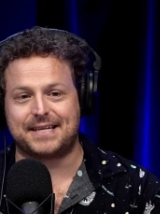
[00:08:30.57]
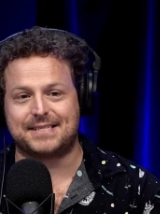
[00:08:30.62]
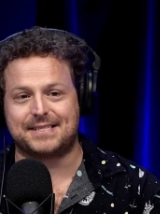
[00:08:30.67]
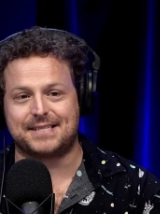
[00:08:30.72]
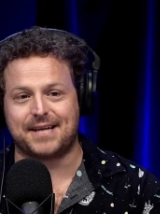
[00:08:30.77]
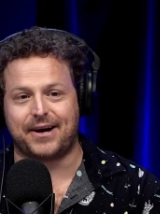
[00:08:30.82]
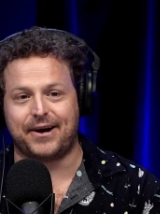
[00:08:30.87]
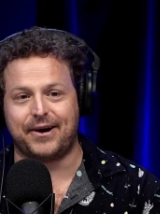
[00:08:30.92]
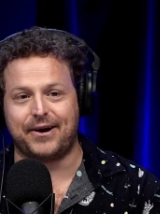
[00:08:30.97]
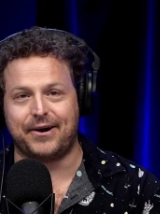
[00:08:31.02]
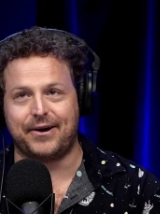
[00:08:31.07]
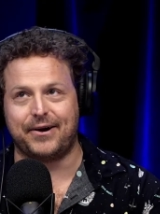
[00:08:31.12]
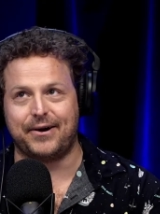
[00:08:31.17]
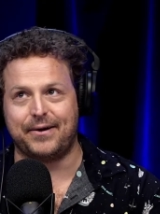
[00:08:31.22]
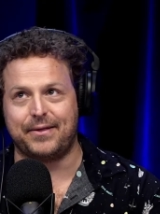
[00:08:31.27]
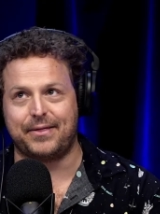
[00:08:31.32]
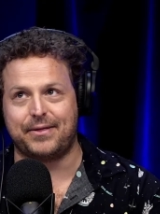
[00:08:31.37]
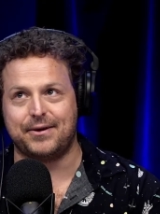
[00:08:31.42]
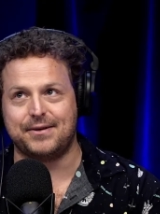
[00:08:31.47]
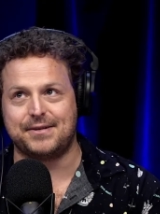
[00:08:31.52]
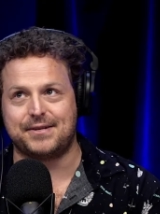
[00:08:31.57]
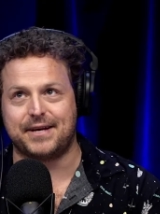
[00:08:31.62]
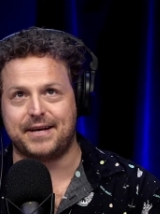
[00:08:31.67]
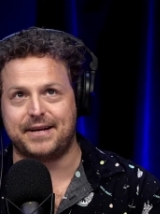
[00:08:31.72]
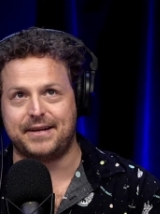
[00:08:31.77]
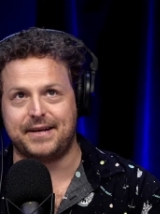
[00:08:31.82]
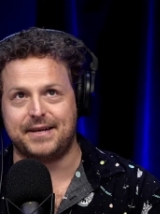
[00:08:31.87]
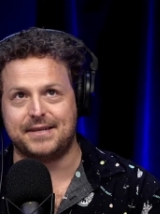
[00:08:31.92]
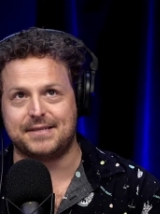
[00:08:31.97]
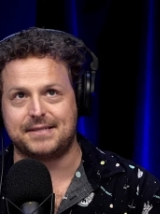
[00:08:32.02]
so
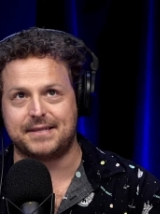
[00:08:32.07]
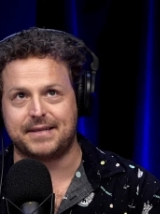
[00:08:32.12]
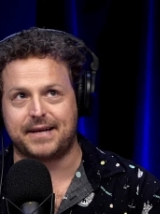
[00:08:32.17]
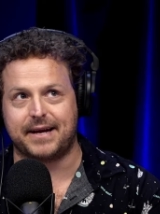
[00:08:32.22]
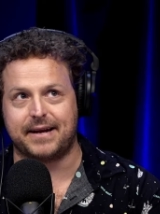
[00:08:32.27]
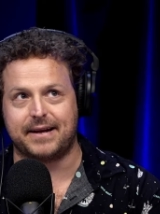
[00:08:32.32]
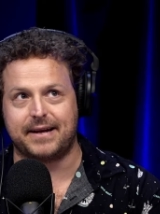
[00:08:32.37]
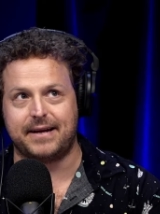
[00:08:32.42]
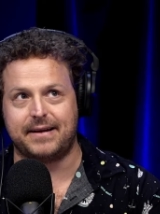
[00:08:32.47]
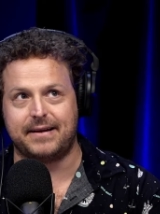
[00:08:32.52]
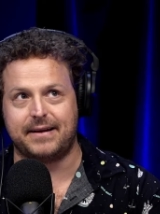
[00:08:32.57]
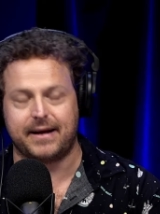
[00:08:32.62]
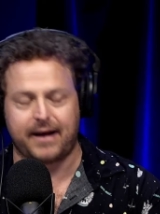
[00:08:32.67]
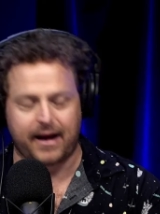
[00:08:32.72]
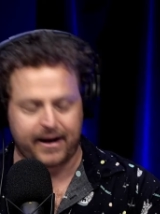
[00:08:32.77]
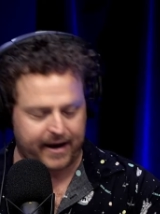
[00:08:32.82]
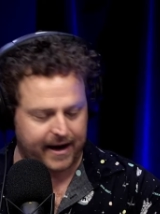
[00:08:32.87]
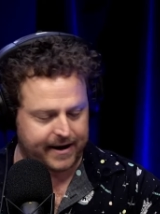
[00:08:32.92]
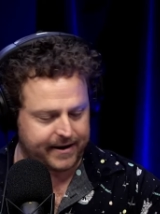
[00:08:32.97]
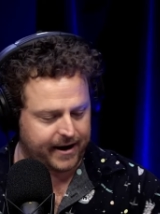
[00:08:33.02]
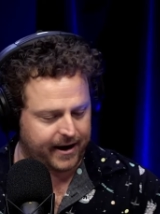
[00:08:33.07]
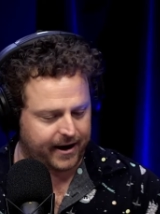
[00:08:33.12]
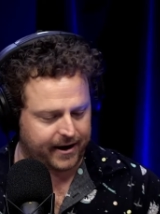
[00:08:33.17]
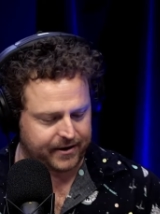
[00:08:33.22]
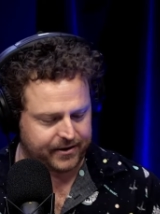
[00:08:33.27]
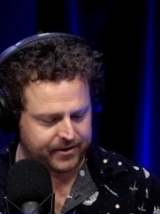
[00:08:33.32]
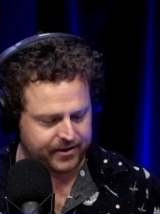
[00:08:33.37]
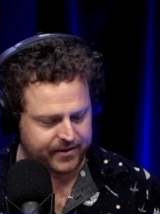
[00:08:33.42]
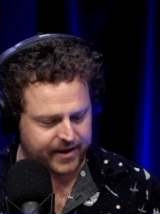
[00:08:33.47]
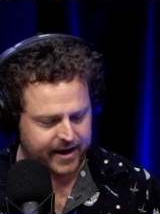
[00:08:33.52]
13 years to get in nick okay yeah i
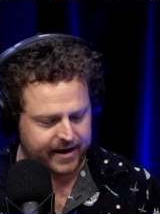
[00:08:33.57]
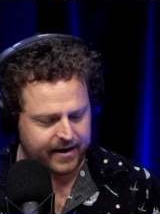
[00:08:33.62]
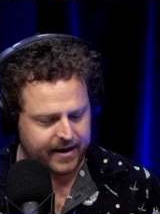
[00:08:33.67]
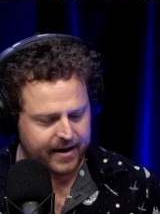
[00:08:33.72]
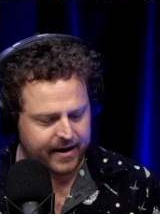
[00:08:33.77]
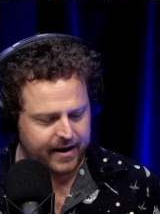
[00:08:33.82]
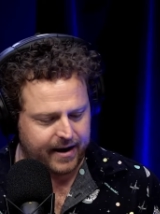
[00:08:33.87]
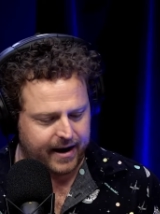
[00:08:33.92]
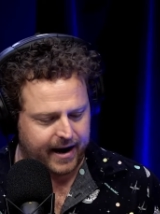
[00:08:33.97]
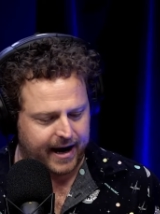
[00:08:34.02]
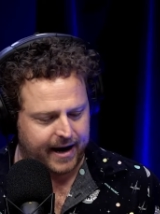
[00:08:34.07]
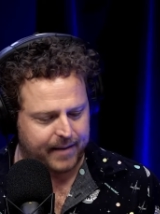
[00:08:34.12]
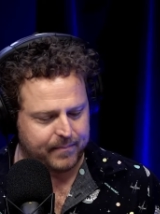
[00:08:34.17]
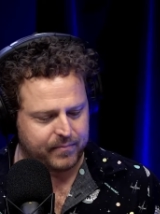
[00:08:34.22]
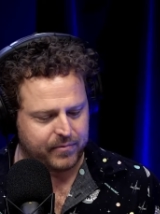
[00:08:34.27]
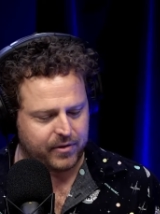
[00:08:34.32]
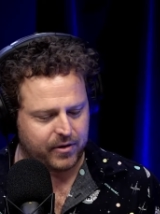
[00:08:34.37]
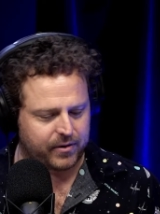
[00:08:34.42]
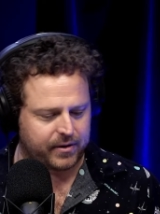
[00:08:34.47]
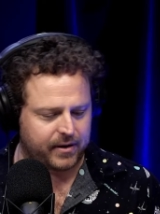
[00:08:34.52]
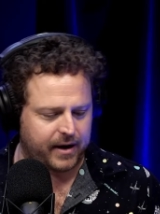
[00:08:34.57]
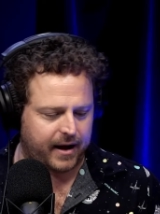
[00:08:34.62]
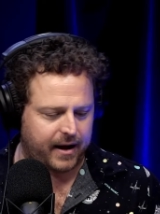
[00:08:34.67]
can do that um, look